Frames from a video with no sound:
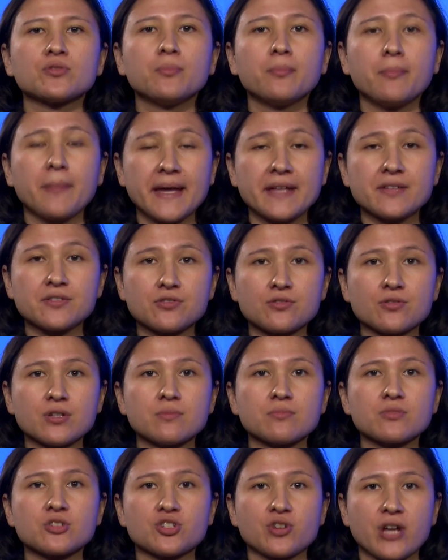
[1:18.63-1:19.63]

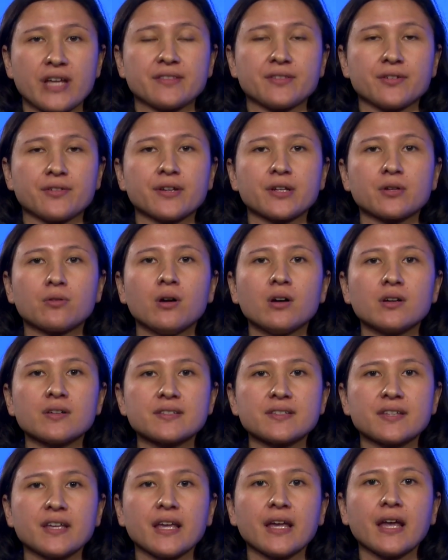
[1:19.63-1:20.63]
mainstream gender
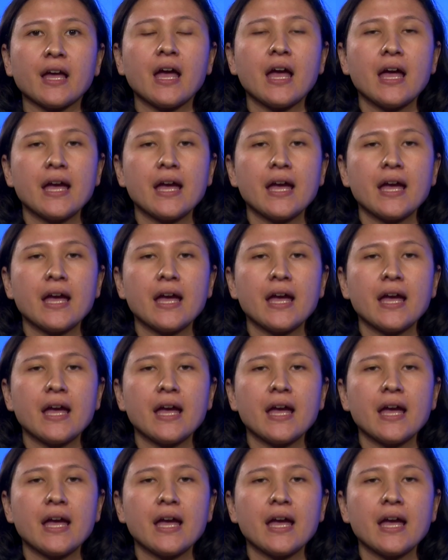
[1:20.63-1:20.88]
equality